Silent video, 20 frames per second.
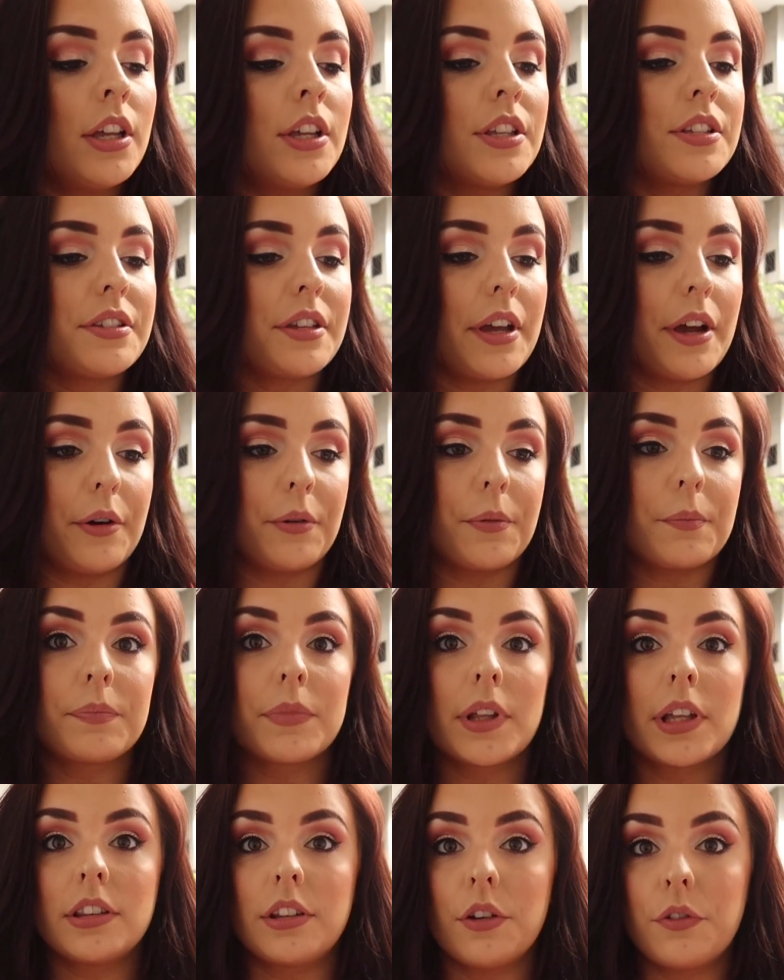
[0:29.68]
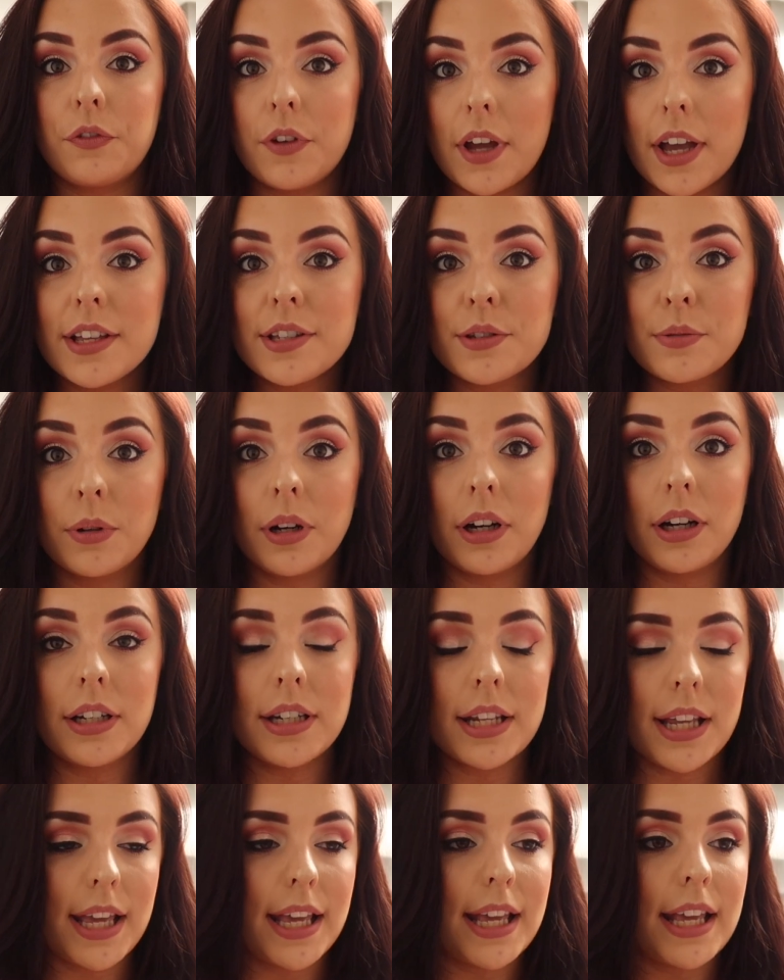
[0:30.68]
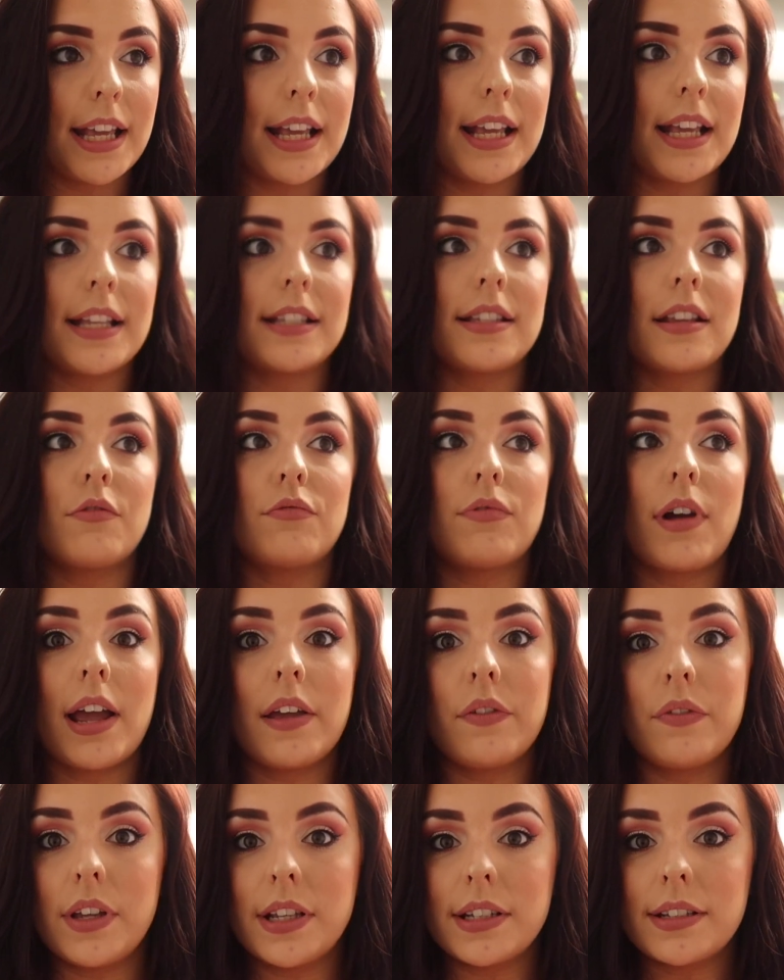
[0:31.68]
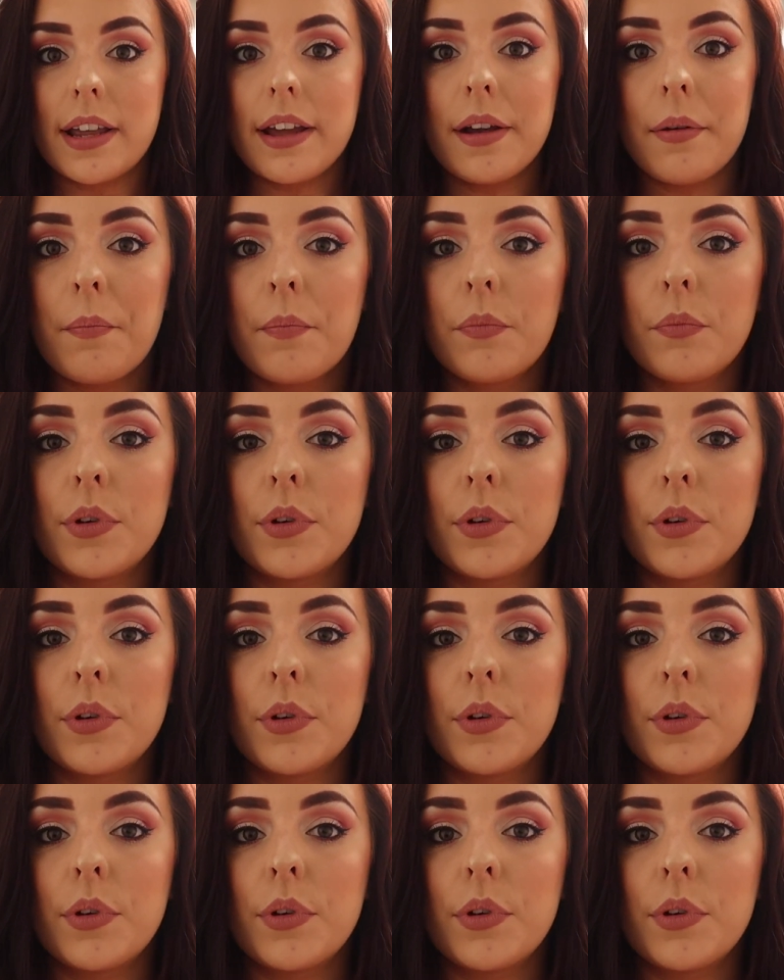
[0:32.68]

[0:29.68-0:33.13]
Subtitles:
So, the first one is Ryvita